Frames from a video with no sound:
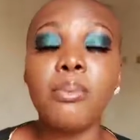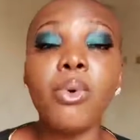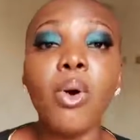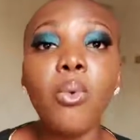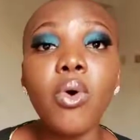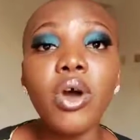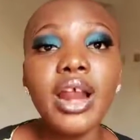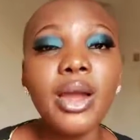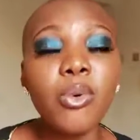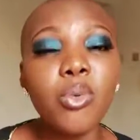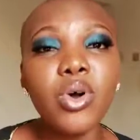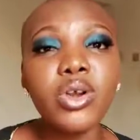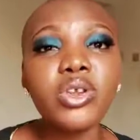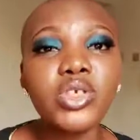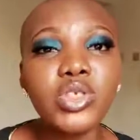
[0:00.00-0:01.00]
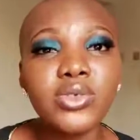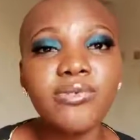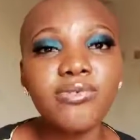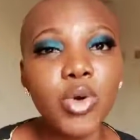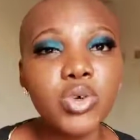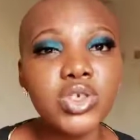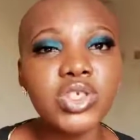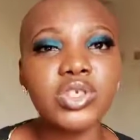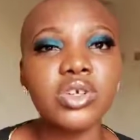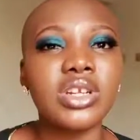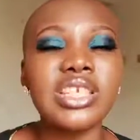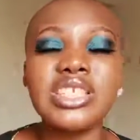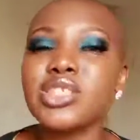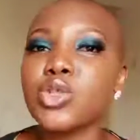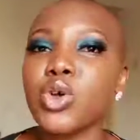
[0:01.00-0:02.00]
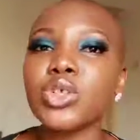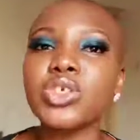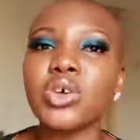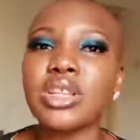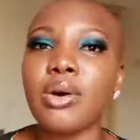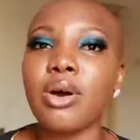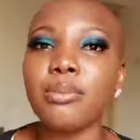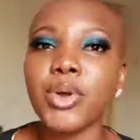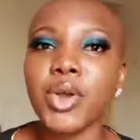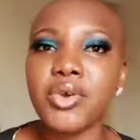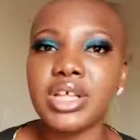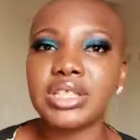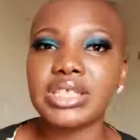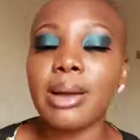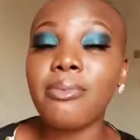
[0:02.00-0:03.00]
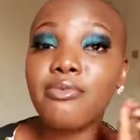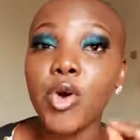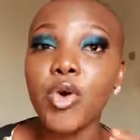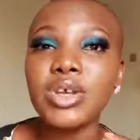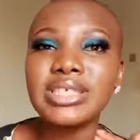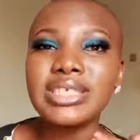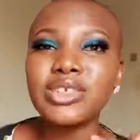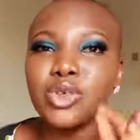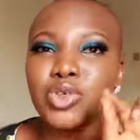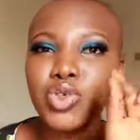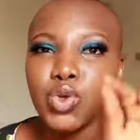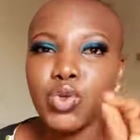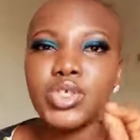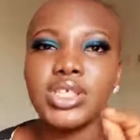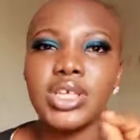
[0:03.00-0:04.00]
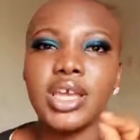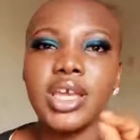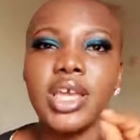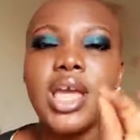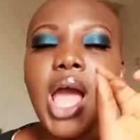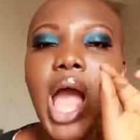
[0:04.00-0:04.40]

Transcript: But what I want us to focus on is not on our parents. I'm focusing on you today.